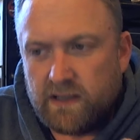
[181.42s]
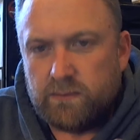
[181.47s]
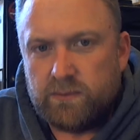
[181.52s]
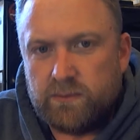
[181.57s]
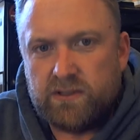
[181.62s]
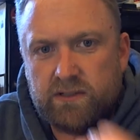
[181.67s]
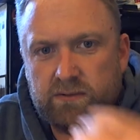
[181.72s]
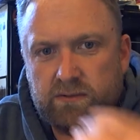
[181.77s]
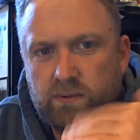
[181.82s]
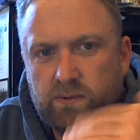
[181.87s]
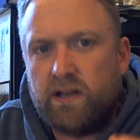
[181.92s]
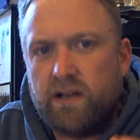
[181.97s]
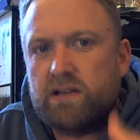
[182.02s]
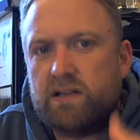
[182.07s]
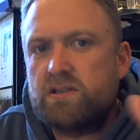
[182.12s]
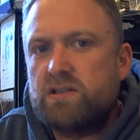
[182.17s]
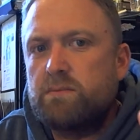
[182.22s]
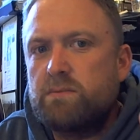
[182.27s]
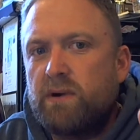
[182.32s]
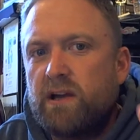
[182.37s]
but this one
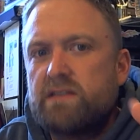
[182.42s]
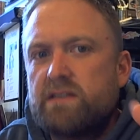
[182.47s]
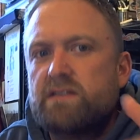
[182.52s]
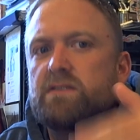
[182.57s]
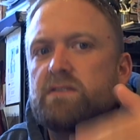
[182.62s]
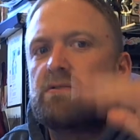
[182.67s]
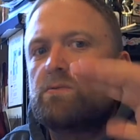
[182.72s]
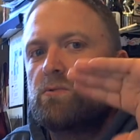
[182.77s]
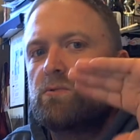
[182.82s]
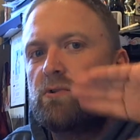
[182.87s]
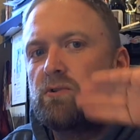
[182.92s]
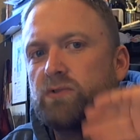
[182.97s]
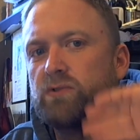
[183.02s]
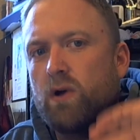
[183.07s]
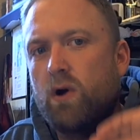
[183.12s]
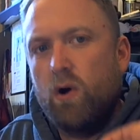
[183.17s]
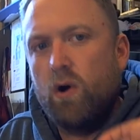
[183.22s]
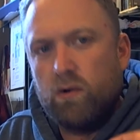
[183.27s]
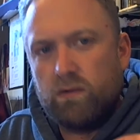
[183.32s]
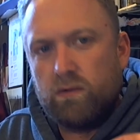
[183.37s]
actually bites as it rolls
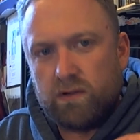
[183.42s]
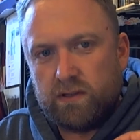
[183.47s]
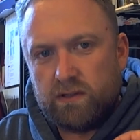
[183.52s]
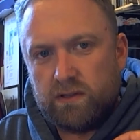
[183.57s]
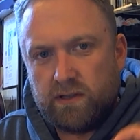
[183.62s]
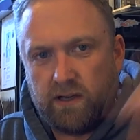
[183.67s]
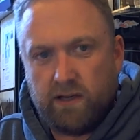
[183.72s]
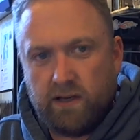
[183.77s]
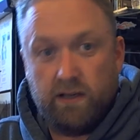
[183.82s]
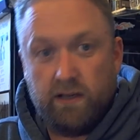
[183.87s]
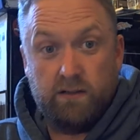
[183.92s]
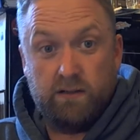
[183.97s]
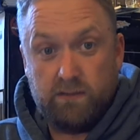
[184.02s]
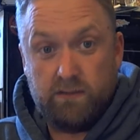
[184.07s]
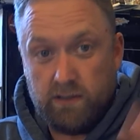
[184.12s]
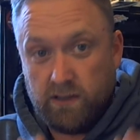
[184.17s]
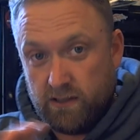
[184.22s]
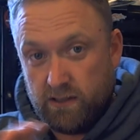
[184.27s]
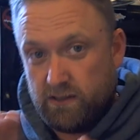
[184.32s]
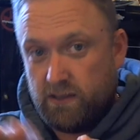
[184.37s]
over the tongue.
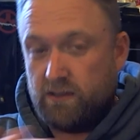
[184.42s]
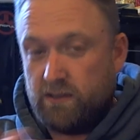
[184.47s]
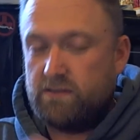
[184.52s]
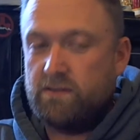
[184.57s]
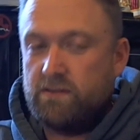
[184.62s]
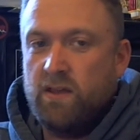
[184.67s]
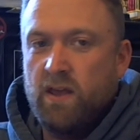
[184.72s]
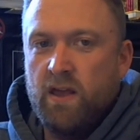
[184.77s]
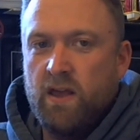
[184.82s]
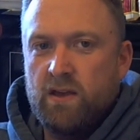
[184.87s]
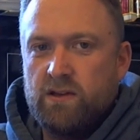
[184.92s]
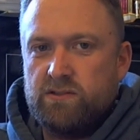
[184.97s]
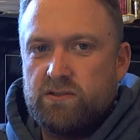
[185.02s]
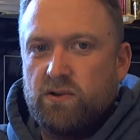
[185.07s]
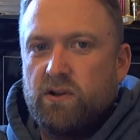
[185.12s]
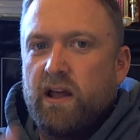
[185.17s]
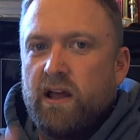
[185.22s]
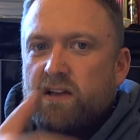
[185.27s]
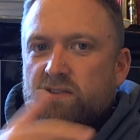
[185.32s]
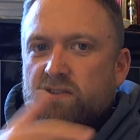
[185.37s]
So
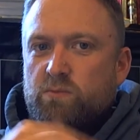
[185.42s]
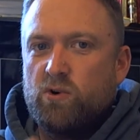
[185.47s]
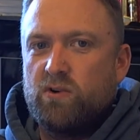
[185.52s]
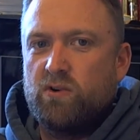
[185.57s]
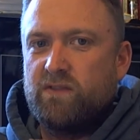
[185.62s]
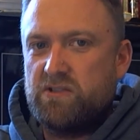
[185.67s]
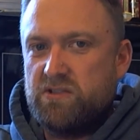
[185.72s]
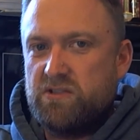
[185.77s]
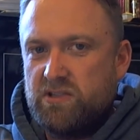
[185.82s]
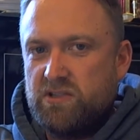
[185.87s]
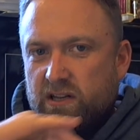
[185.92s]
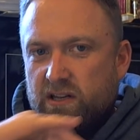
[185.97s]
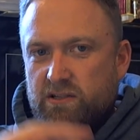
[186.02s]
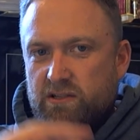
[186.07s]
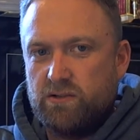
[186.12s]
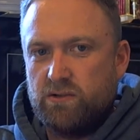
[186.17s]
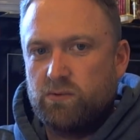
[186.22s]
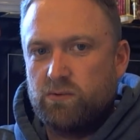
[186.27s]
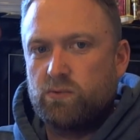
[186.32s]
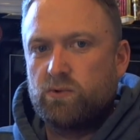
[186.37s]
it has more of a
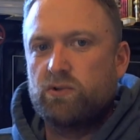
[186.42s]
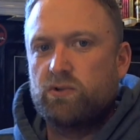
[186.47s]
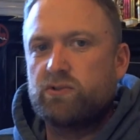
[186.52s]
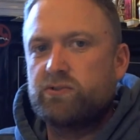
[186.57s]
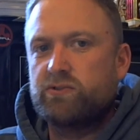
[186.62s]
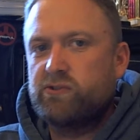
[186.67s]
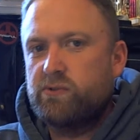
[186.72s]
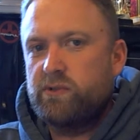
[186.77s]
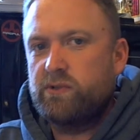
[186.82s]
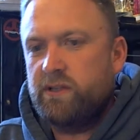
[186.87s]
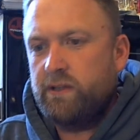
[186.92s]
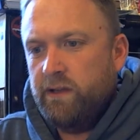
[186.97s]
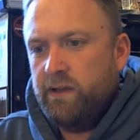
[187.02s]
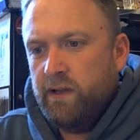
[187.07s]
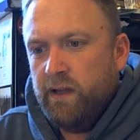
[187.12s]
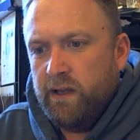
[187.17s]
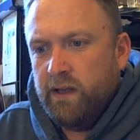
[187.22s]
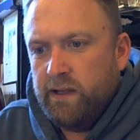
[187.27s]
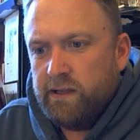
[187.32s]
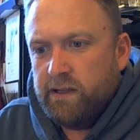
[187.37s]
gentle roll to it.
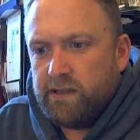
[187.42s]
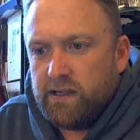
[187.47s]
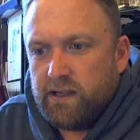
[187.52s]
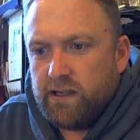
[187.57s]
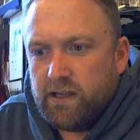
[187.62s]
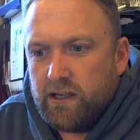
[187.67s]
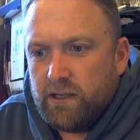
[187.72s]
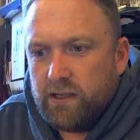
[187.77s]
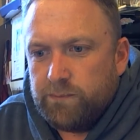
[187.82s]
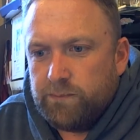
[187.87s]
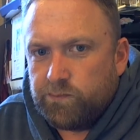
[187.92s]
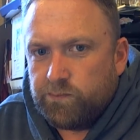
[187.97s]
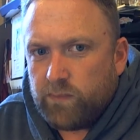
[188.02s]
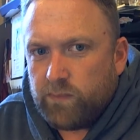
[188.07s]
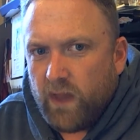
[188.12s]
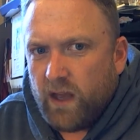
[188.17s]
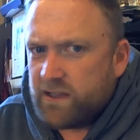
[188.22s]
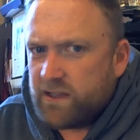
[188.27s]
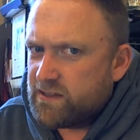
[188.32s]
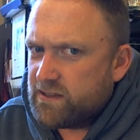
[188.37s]

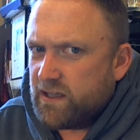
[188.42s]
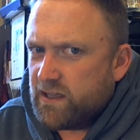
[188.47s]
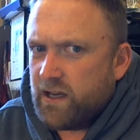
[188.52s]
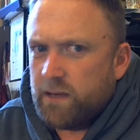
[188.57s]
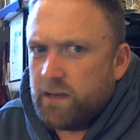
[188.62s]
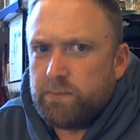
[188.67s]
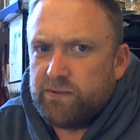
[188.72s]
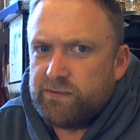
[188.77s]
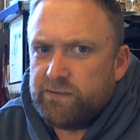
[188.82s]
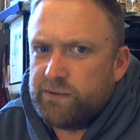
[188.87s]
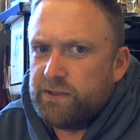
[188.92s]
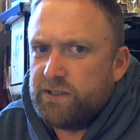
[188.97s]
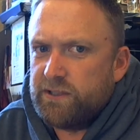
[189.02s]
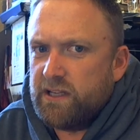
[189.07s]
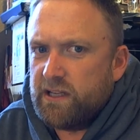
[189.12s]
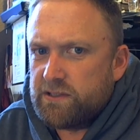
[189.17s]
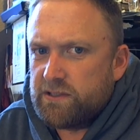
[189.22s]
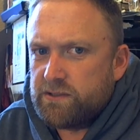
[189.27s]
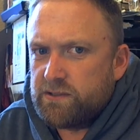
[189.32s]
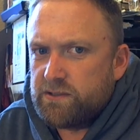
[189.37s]
I'd say I prefer
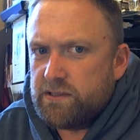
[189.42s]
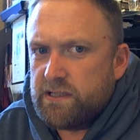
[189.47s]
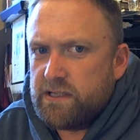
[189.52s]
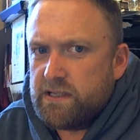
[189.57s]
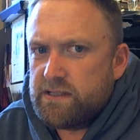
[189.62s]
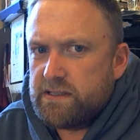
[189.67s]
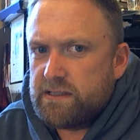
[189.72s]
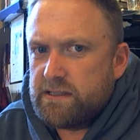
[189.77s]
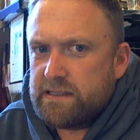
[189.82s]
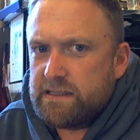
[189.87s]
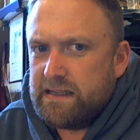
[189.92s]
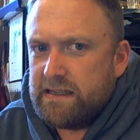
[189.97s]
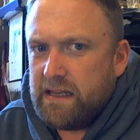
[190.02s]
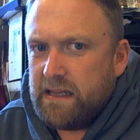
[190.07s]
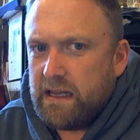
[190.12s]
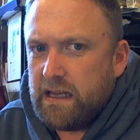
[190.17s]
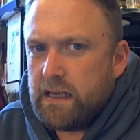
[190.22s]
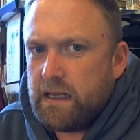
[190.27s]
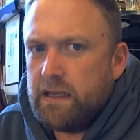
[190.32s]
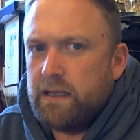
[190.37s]
yesterday's to
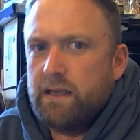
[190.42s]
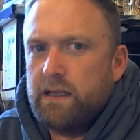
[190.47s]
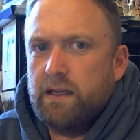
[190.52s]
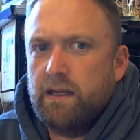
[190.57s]
today,